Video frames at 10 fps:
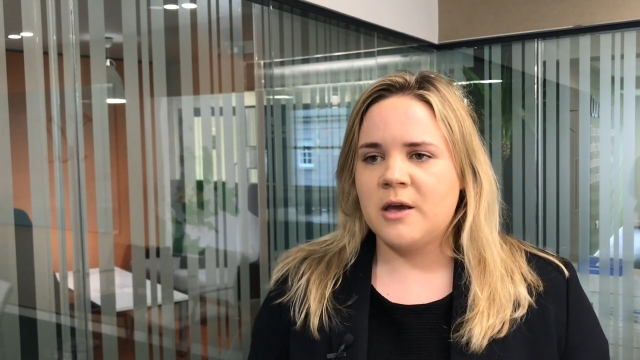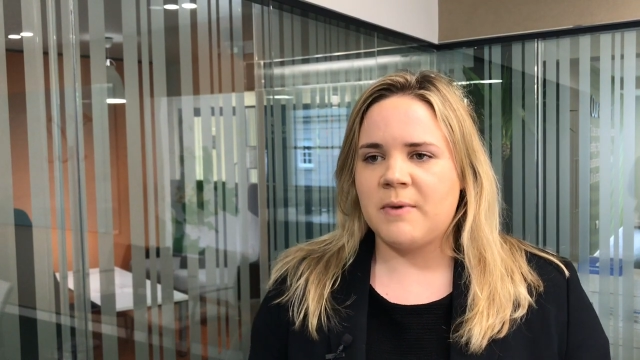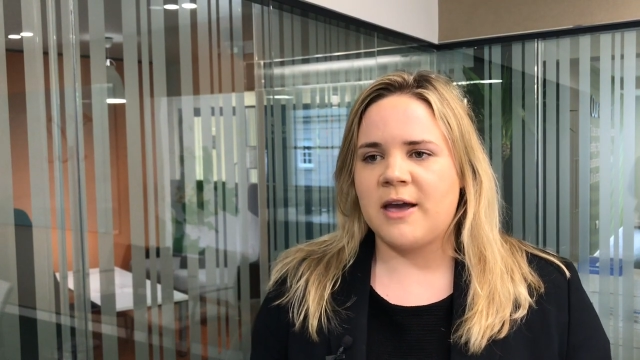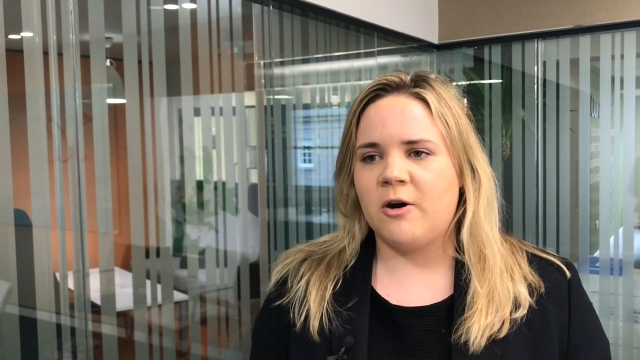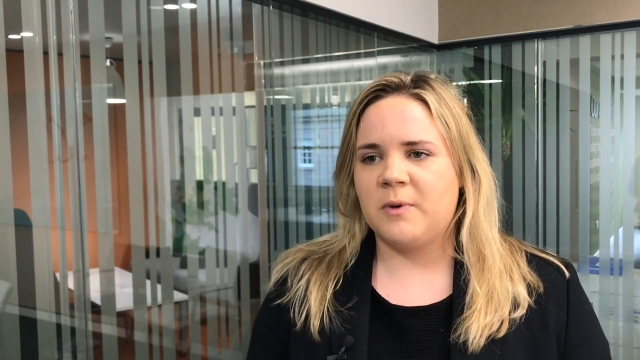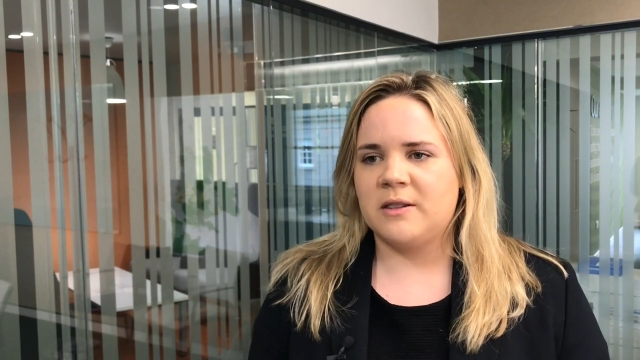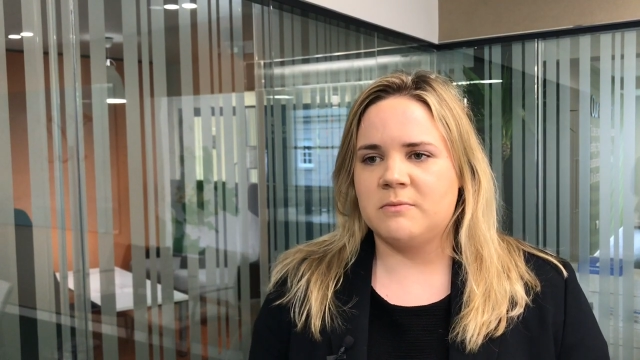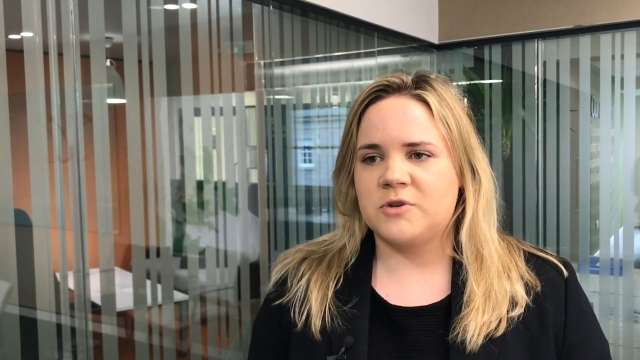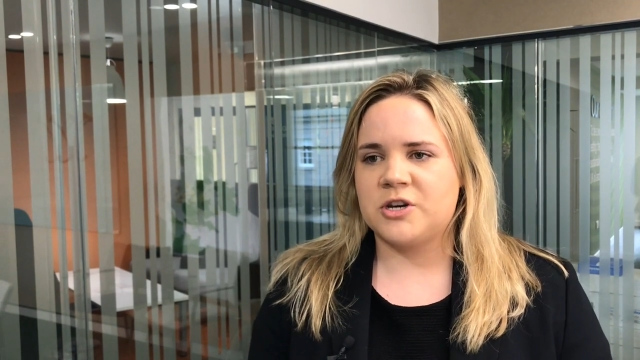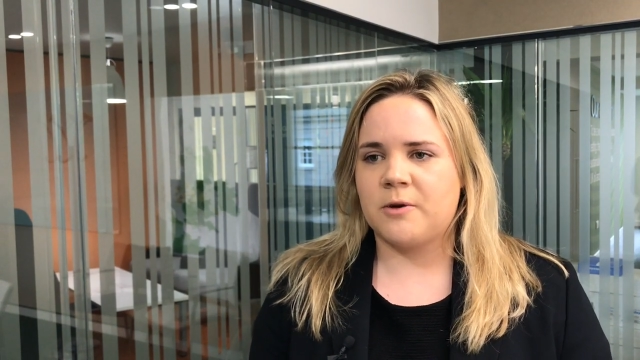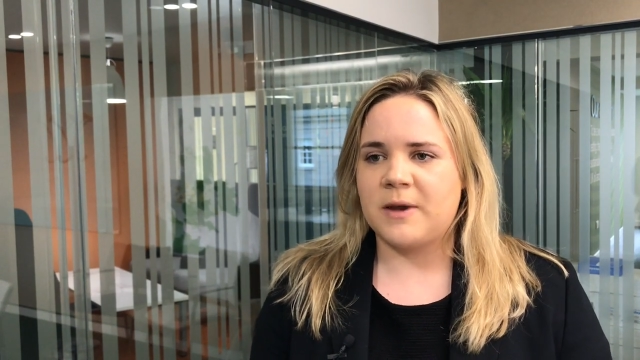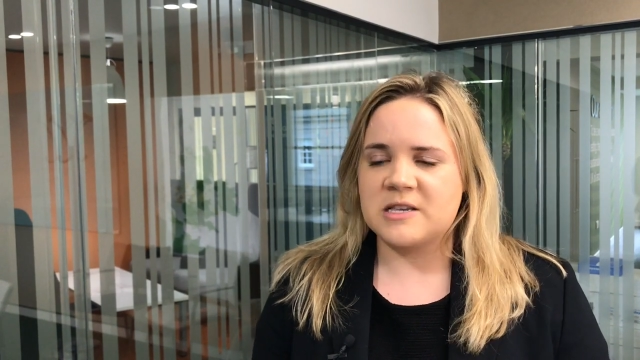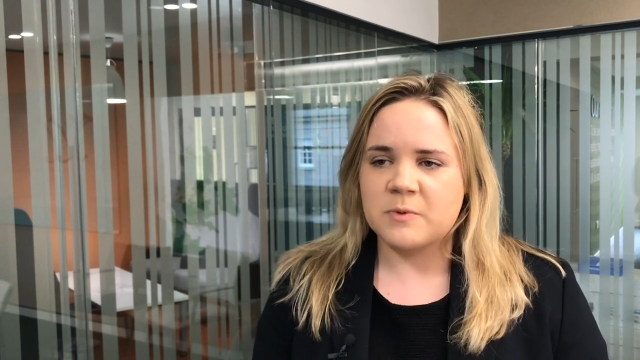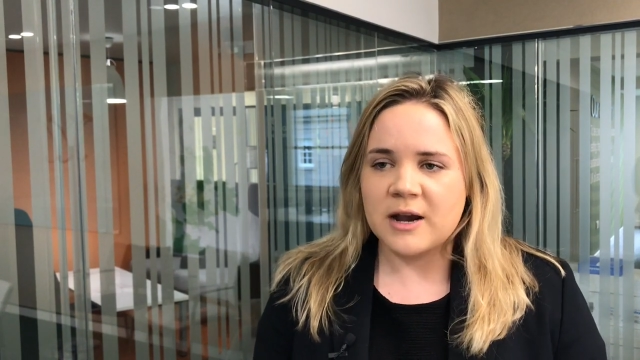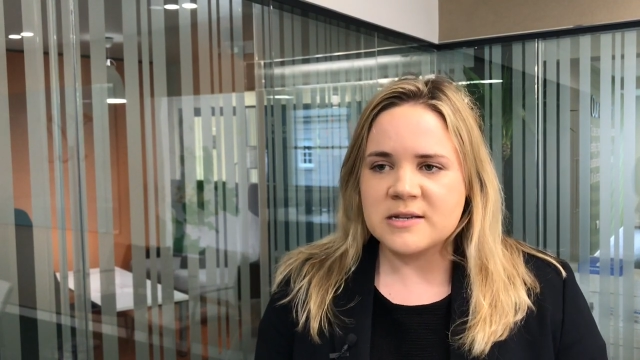by helping them share
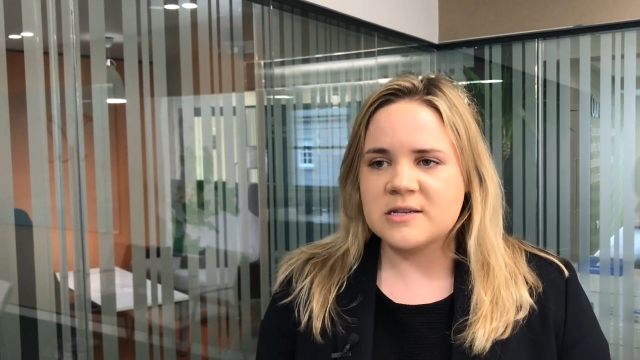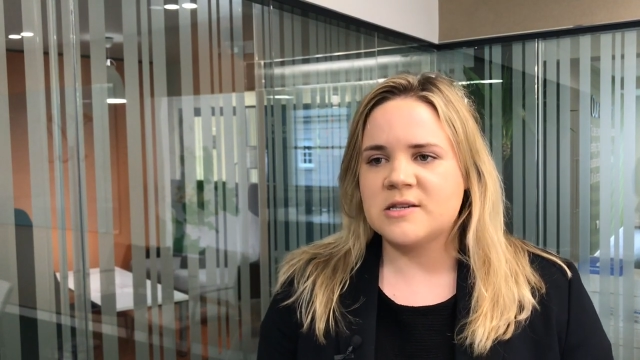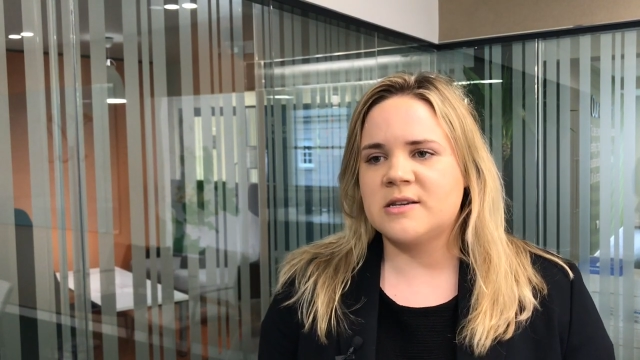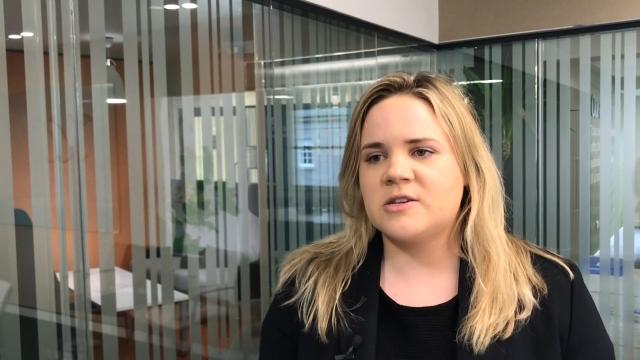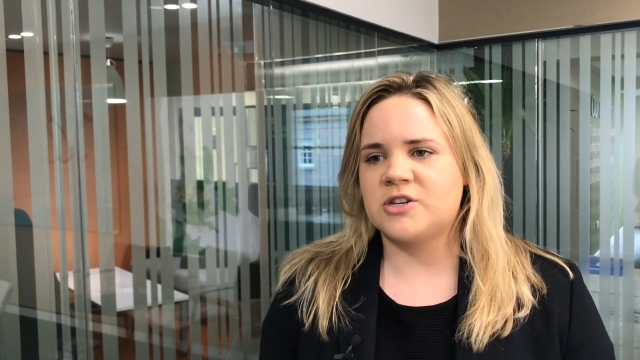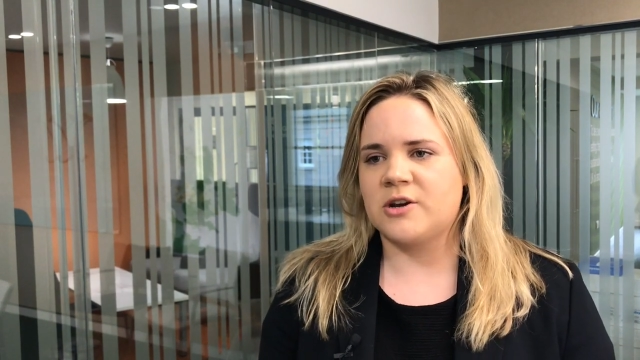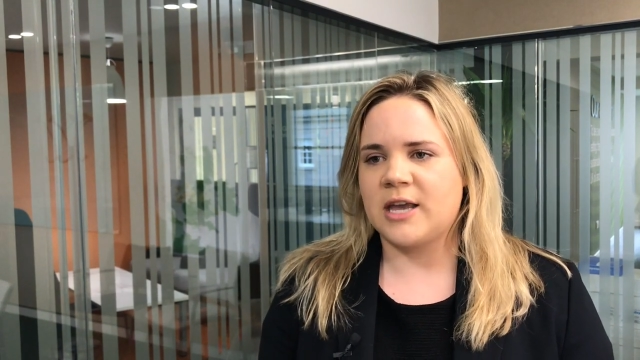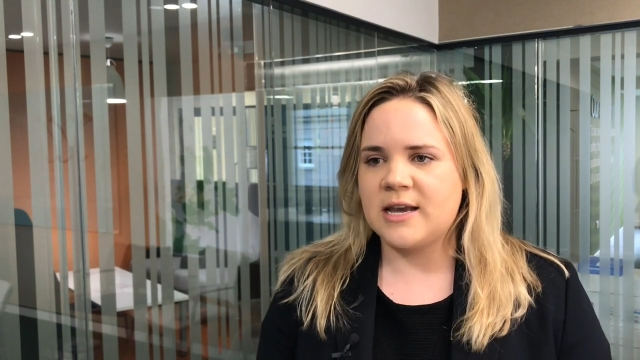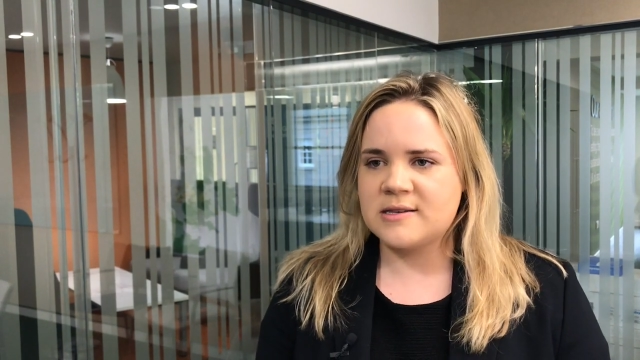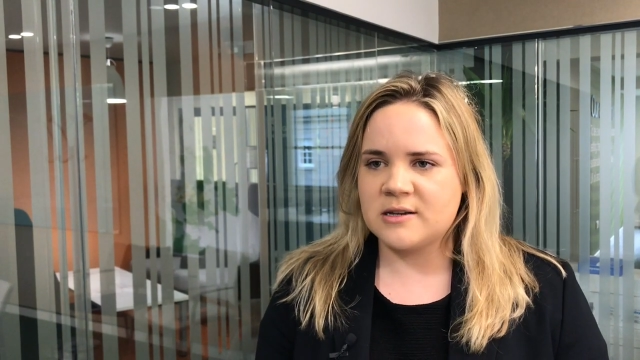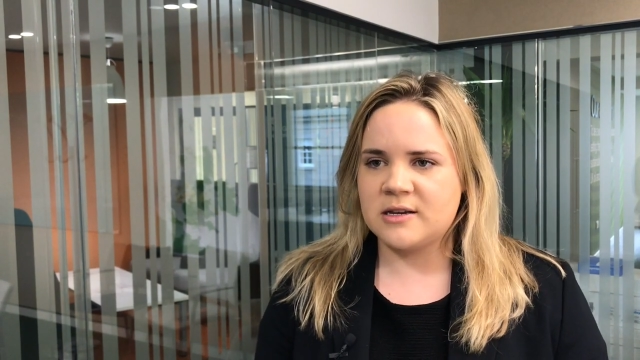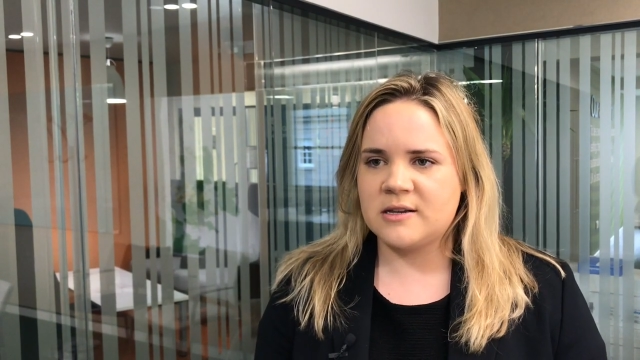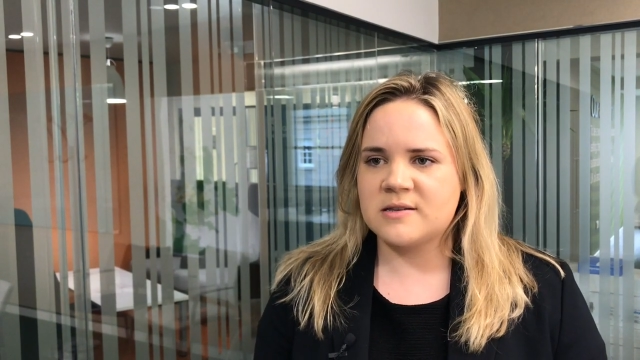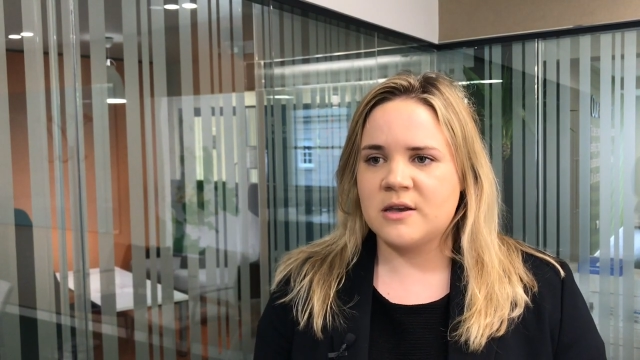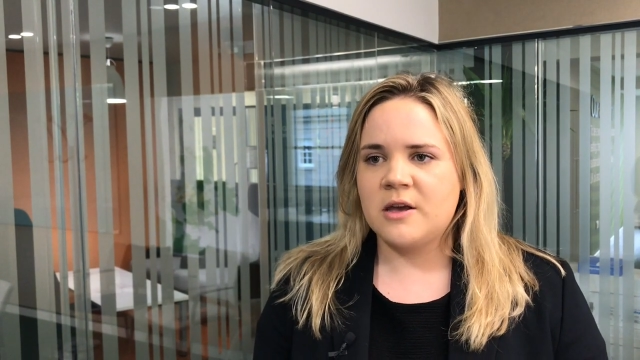best practices, share case
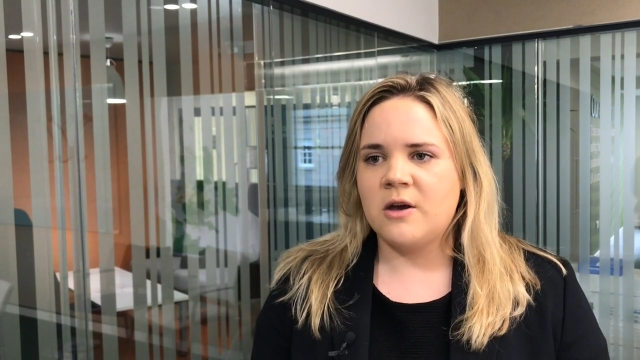studies,